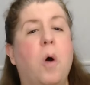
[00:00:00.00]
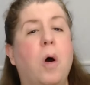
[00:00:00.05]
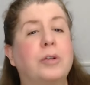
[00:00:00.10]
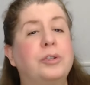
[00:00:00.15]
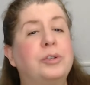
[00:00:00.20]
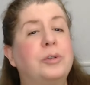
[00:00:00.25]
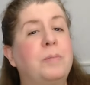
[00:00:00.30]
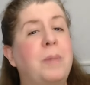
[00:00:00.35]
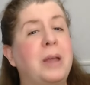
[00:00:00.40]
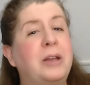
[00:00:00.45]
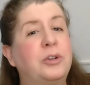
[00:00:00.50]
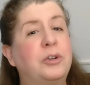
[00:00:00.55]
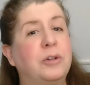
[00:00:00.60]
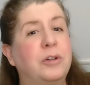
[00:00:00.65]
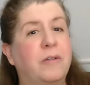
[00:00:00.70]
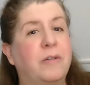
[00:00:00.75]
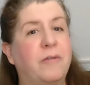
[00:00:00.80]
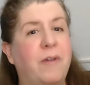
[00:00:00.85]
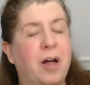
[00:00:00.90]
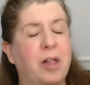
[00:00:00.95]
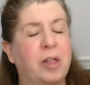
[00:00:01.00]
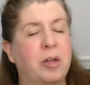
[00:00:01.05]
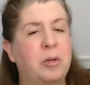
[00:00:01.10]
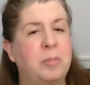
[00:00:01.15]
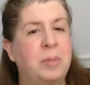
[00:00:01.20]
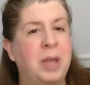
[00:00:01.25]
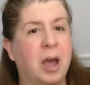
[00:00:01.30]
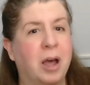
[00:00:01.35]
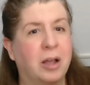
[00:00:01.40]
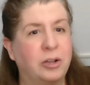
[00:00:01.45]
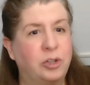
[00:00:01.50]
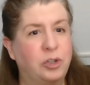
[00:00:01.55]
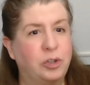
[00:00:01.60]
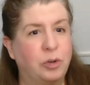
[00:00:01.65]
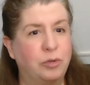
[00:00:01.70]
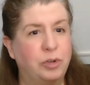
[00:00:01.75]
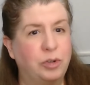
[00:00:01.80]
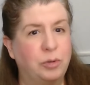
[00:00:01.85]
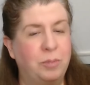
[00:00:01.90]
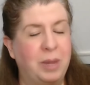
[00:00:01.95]
Also, make sure you're following me on
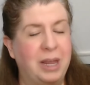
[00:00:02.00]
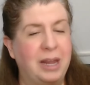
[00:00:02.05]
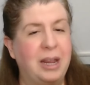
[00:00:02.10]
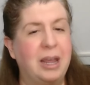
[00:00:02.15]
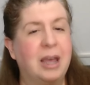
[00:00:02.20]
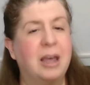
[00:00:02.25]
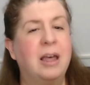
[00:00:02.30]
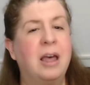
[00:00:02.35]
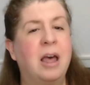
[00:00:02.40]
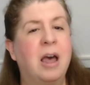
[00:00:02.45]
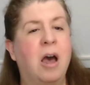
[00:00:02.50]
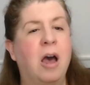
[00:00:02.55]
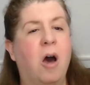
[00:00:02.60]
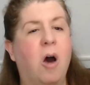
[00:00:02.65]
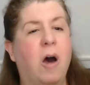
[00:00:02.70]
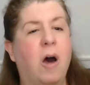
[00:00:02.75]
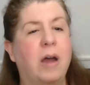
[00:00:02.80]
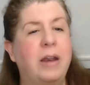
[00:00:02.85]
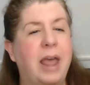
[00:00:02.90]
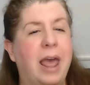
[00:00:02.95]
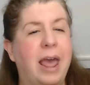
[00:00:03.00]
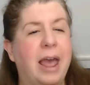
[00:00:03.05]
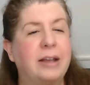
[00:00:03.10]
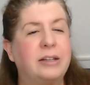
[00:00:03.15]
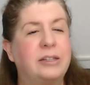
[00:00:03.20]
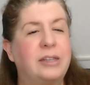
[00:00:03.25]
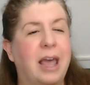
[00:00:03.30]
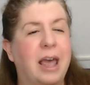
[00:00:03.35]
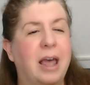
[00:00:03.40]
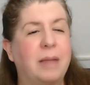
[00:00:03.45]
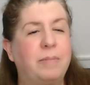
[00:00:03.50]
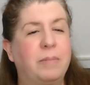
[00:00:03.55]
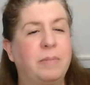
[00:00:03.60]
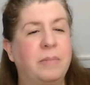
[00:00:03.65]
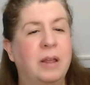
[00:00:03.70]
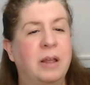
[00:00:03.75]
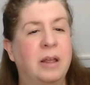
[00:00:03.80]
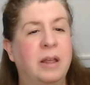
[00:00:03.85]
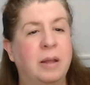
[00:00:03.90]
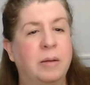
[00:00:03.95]
social media, on X at
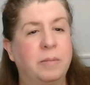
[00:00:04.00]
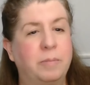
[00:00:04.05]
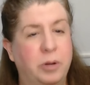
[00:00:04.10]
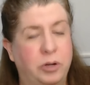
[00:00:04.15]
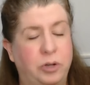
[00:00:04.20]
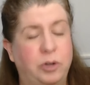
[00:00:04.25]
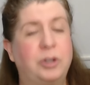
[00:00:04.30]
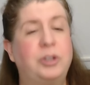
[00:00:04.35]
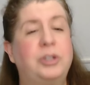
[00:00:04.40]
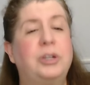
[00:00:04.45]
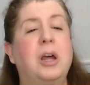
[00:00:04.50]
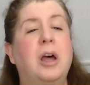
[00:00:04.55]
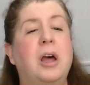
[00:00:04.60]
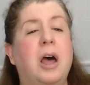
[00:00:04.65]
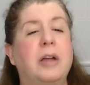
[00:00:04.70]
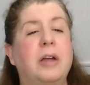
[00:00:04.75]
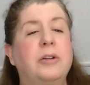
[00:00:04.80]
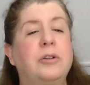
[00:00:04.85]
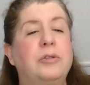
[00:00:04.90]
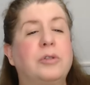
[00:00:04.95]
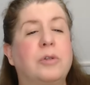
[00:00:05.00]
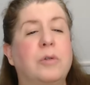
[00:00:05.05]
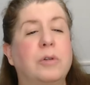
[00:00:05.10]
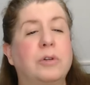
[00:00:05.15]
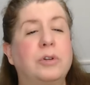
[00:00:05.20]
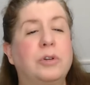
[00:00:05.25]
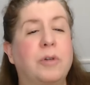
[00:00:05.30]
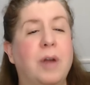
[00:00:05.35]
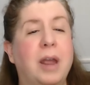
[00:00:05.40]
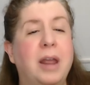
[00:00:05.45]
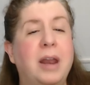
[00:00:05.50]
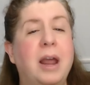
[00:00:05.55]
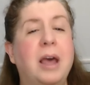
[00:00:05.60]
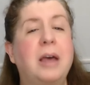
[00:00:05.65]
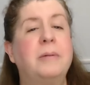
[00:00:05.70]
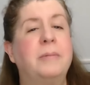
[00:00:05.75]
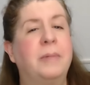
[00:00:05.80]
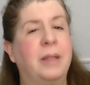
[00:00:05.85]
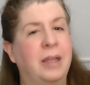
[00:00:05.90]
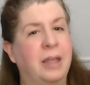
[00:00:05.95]

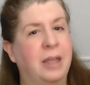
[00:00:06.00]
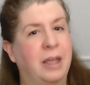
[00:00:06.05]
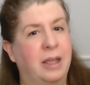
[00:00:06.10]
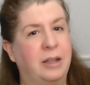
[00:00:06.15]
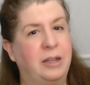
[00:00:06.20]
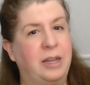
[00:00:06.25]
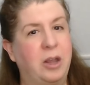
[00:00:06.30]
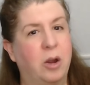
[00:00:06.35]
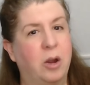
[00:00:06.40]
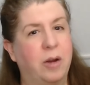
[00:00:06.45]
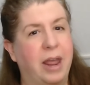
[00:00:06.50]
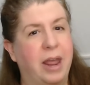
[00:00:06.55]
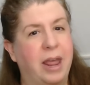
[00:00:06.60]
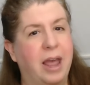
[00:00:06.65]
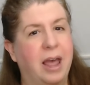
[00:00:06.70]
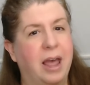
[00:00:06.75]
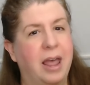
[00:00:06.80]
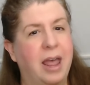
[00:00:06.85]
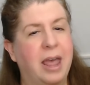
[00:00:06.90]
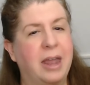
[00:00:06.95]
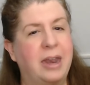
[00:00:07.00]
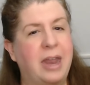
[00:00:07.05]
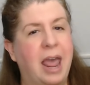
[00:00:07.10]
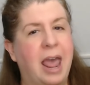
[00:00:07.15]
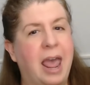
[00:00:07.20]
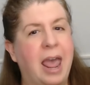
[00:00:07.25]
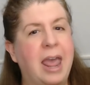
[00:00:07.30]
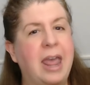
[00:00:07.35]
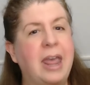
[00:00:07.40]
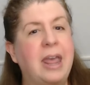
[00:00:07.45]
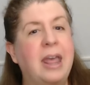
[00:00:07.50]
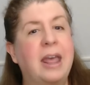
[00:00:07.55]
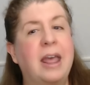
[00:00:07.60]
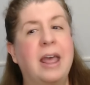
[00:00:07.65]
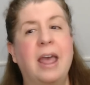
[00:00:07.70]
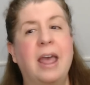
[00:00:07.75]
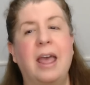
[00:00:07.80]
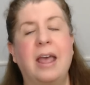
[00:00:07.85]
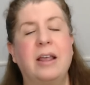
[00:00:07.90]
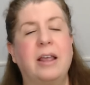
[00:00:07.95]
Patricia_Traina, Traina,
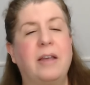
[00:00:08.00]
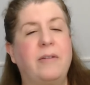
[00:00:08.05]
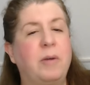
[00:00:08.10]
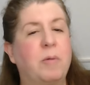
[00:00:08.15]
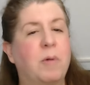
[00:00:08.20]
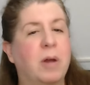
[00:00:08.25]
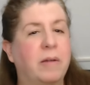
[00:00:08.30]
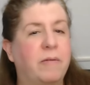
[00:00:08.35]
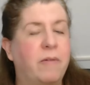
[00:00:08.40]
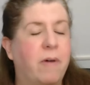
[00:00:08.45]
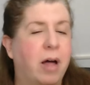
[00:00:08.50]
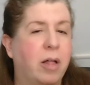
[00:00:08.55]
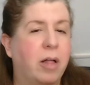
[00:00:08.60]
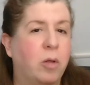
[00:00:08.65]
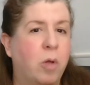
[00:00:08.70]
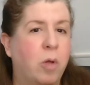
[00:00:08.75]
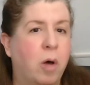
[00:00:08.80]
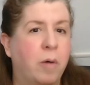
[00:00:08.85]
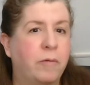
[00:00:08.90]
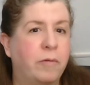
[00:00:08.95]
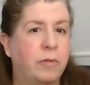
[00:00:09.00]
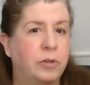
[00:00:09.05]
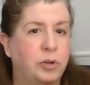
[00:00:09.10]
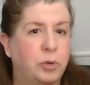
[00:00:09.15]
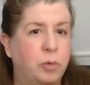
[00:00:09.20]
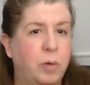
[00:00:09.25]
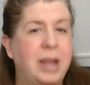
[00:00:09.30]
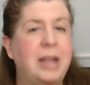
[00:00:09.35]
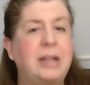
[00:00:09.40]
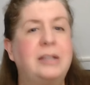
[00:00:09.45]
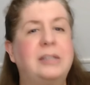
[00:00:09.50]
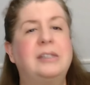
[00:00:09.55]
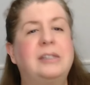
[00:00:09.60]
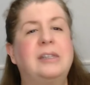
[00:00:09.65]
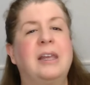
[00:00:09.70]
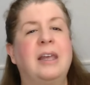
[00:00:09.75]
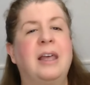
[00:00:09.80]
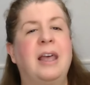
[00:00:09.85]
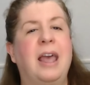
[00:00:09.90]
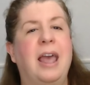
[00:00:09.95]
if you want to follow along for
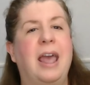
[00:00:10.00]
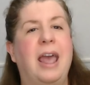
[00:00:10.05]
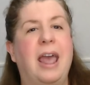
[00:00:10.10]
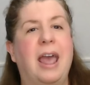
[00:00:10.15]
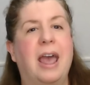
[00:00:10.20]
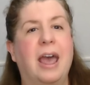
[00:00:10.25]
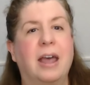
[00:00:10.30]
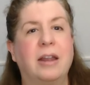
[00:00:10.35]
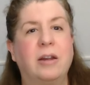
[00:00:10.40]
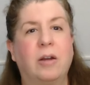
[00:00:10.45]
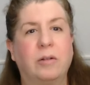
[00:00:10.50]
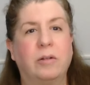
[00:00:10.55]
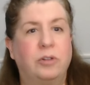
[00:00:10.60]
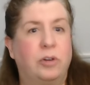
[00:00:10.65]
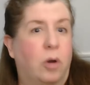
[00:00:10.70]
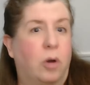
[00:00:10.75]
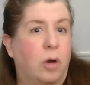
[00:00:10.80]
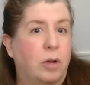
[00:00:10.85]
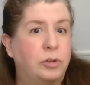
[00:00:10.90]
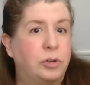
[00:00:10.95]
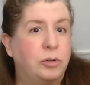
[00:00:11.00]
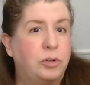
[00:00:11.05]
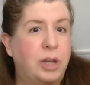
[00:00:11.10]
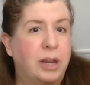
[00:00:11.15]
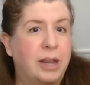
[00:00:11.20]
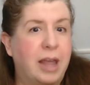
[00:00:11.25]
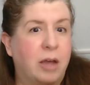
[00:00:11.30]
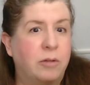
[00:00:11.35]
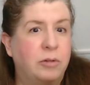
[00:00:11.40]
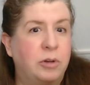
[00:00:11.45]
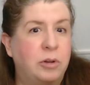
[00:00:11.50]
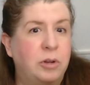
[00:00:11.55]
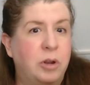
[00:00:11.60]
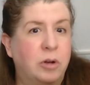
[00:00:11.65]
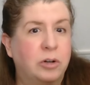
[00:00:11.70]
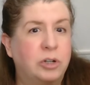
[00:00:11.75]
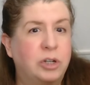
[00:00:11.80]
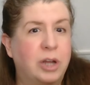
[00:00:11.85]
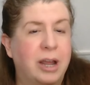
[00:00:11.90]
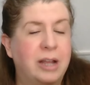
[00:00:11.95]
tweets. And also check out New
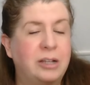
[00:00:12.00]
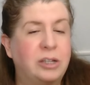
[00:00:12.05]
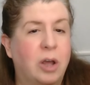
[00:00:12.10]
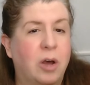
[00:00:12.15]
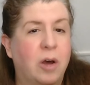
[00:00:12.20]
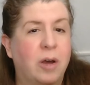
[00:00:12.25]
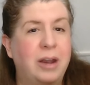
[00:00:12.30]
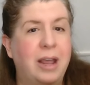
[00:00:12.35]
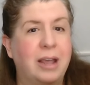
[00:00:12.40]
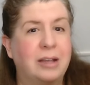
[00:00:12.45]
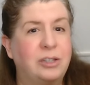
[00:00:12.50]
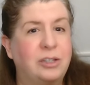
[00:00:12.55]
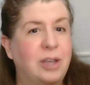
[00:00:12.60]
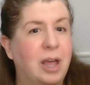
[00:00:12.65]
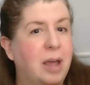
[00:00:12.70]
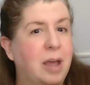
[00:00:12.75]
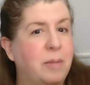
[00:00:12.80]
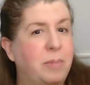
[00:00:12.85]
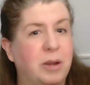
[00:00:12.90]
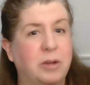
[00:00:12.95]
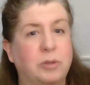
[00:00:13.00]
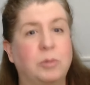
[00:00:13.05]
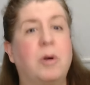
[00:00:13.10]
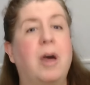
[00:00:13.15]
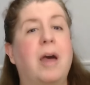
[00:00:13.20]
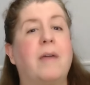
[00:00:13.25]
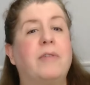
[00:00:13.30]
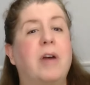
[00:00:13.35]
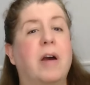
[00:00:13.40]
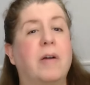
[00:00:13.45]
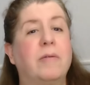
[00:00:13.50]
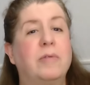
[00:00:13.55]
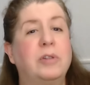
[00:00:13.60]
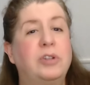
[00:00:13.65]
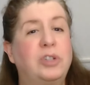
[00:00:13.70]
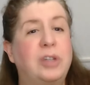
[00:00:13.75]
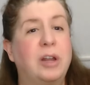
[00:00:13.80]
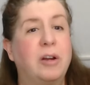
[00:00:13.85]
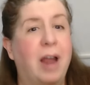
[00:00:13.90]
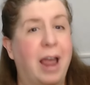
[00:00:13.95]
York Giants on SI, because we'll have
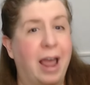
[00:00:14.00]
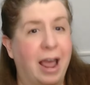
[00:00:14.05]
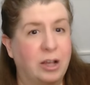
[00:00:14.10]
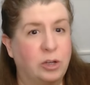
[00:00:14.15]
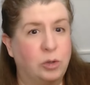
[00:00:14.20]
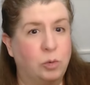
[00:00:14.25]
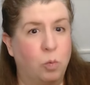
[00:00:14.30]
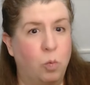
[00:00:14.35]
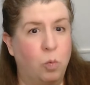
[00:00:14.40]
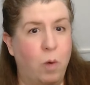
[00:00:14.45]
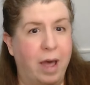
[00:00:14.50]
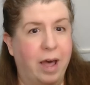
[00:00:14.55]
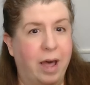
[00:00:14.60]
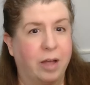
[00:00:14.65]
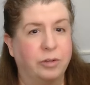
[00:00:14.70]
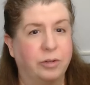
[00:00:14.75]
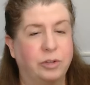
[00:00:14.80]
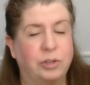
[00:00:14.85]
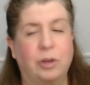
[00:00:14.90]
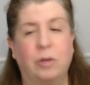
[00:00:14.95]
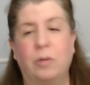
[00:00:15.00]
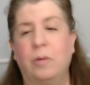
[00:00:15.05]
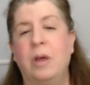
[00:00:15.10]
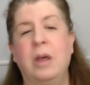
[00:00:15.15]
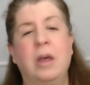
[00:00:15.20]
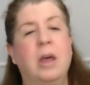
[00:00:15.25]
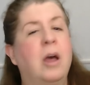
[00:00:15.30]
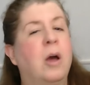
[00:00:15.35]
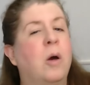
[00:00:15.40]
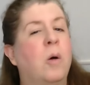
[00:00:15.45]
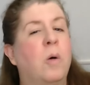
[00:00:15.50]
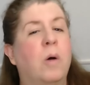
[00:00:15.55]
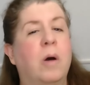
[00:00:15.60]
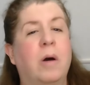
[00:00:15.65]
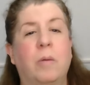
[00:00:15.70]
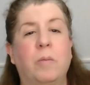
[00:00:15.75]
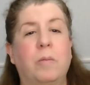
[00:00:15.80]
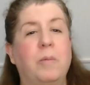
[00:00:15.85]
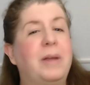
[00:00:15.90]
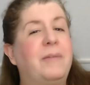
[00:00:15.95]
coverage there as well. So
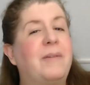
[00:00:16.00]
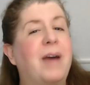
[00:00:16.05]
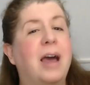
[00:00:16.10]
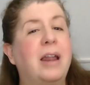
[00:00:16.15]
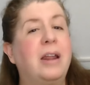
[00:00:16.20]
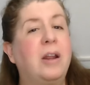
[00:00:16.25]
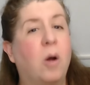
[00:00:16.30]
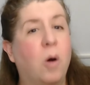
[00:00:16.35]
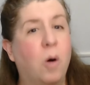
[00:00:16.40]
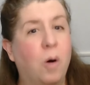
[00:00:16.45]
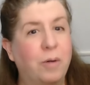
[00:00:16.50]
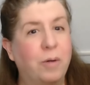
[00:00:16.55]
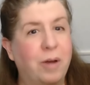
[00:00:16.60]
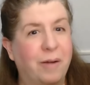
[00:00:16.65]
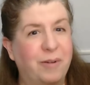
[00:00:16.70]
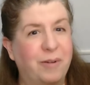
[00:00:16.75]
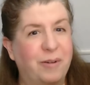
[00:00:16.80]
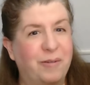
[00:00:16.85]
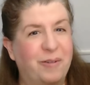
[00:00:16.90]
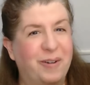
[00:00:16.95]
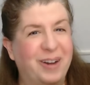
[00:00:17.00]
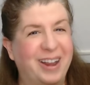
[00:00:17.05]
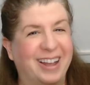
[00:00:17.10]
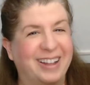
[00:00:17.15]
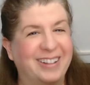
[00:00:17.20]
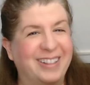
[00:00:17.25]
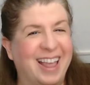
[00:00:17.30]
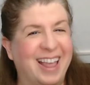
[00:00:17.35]
we've got it all covered for you.